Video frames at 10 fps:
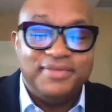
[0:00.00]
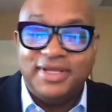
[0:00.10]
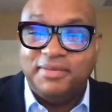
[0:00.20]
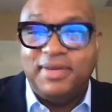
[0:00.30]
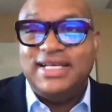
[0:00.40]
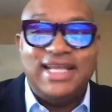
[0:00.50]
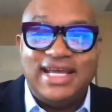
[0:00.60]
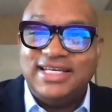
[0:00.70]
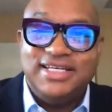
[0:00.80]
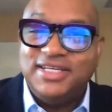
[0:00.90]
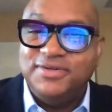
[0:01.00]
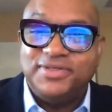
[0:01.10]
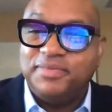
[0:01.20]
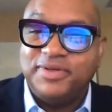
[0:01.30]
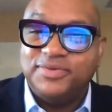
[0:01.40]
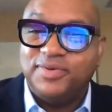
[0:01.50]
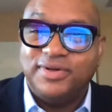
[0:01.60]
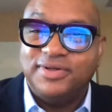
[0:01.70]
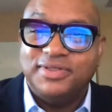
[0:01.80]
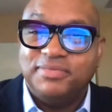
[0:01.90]
My dad didn't use up his
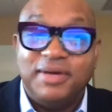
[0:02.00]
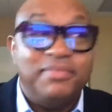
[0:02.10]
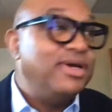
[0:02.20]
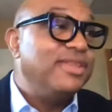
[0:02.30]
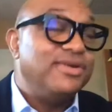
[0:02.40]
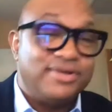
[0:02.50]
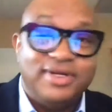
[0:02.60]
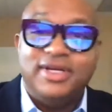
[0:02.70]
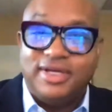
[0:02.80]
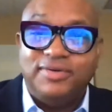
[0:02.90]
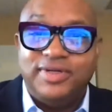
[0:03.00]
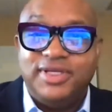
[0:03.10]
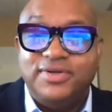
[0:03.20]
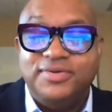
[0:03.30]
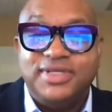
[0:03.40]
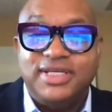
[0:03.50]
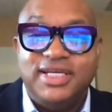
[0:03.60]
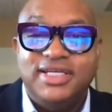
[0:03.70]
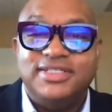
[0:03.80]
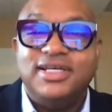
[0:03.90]
words, and my mother would use
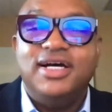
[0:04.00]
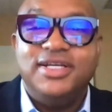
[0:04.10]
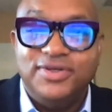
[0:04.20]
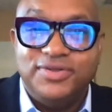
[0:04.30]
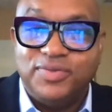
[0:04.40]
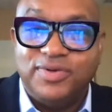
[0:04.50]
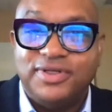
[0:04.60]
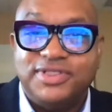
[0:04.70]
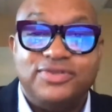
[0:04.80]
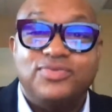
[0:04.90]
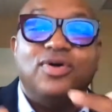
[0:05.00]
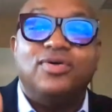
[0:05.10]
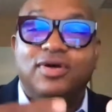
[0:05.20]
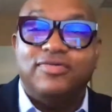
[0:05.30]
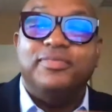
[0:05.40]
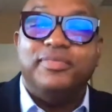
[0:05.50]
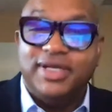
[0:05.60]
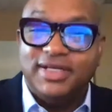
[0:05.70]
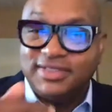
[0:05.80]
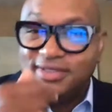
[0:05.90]
his unused words as rollover
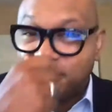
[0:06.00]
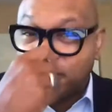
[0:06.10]
minutes.